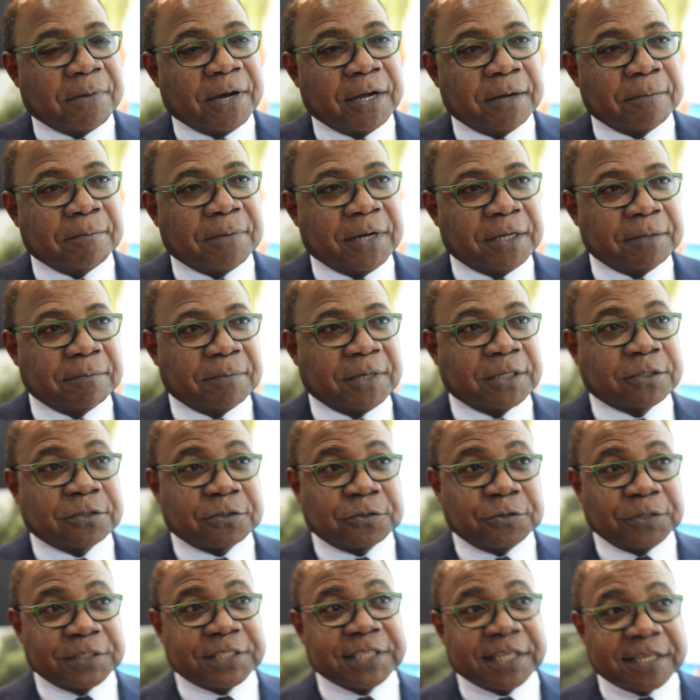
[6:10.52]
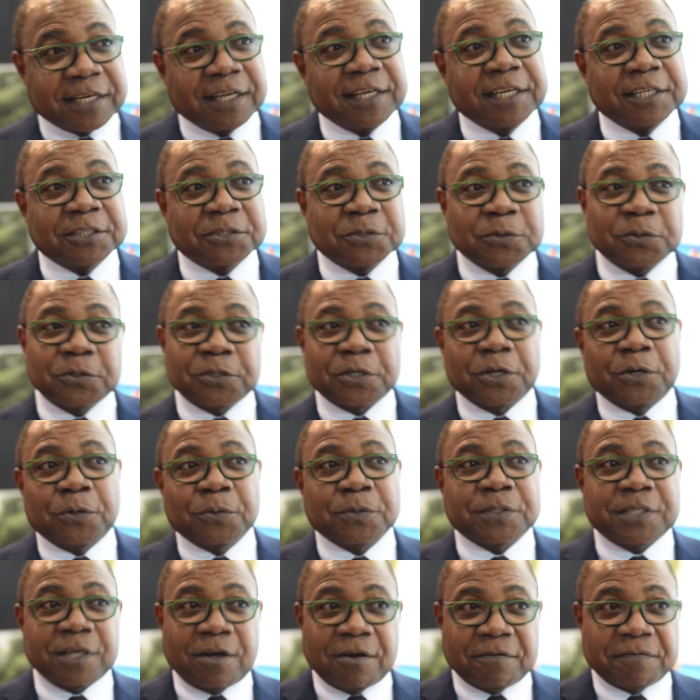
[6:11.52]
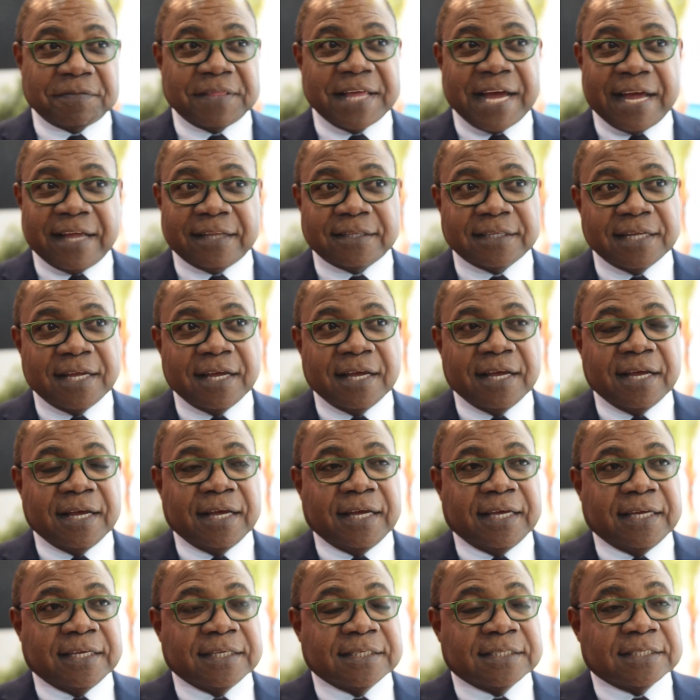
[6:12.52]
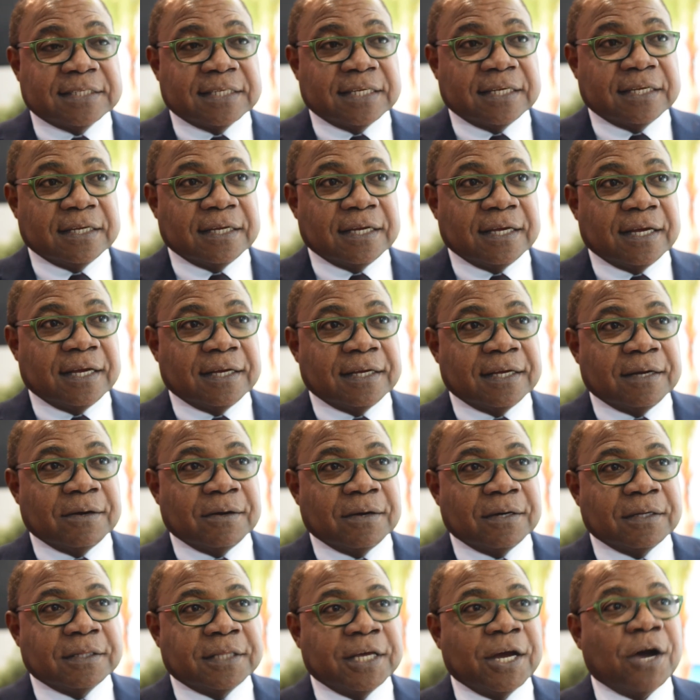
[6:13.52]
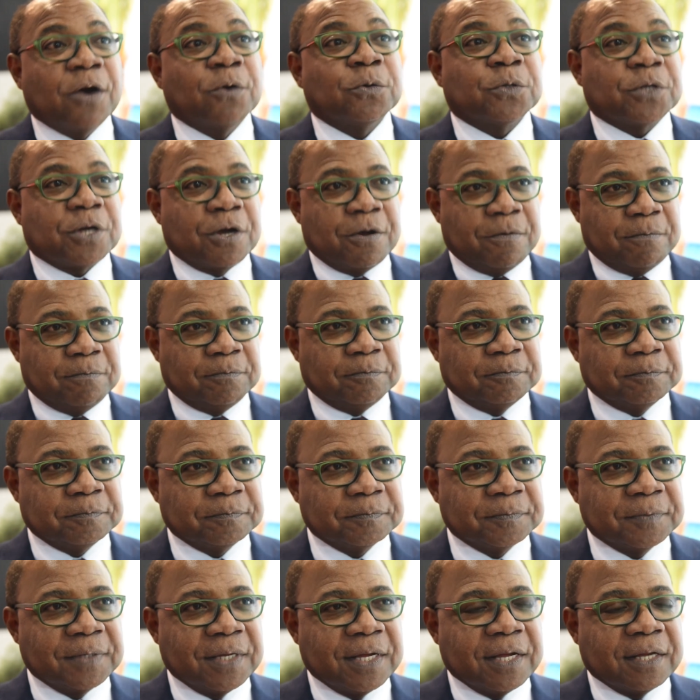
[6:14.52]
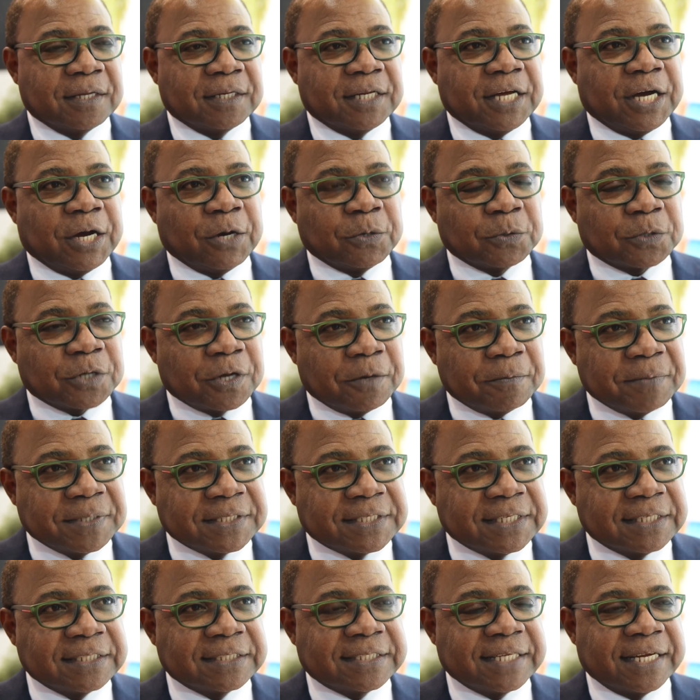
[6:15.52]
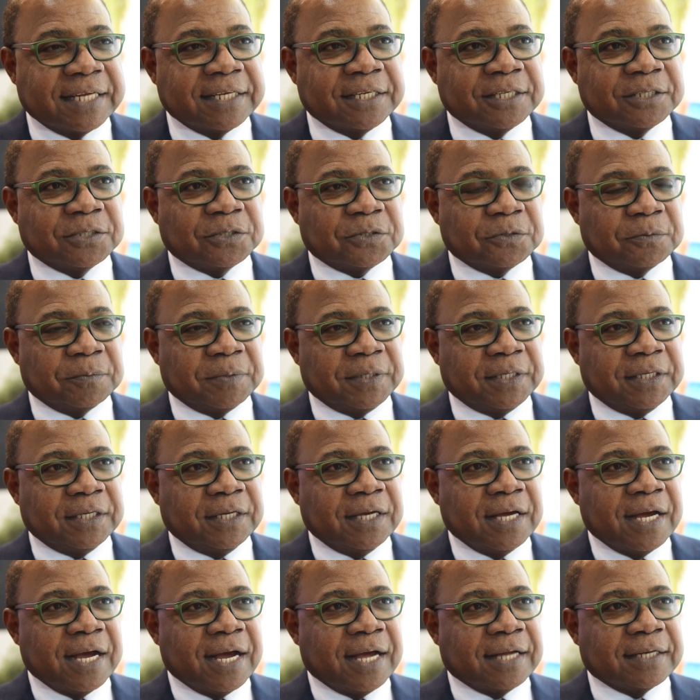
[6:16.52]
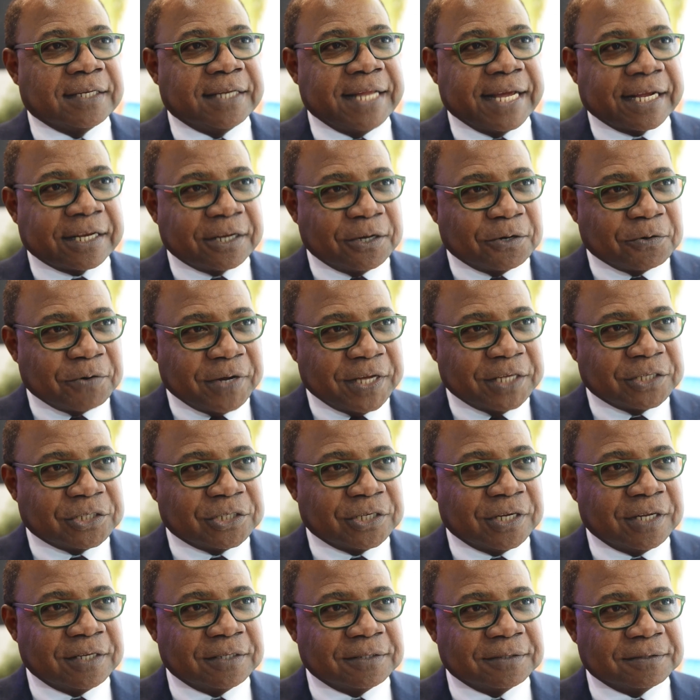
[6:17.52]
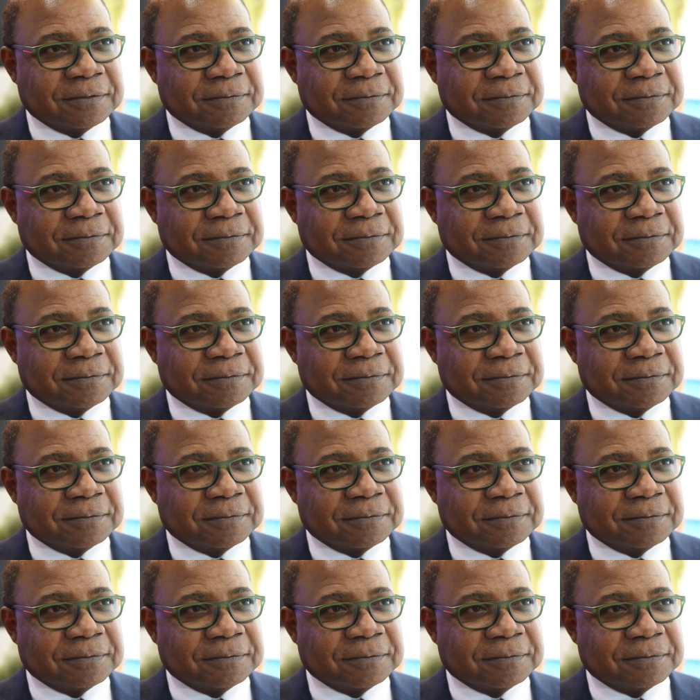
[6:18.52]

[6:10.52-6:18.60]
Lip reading: but critically, to close off that, is the outcome. The outcome is intended to be a declaration,